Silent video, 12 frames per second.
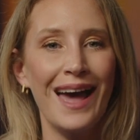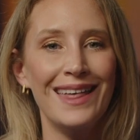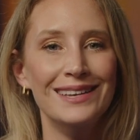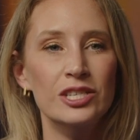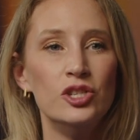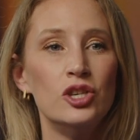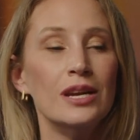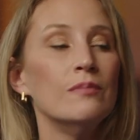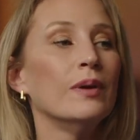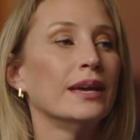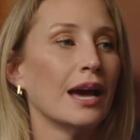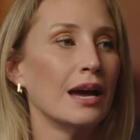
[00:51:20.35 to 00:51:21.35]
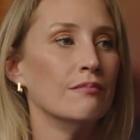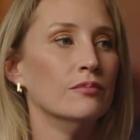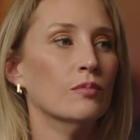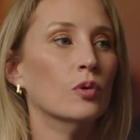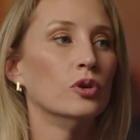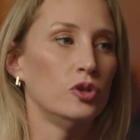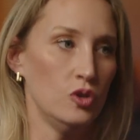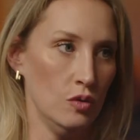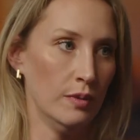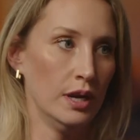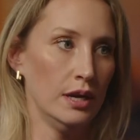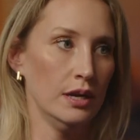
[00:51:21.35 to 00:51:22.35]
and Jyn became more
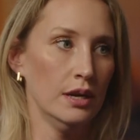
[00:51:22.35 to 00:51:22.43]
human.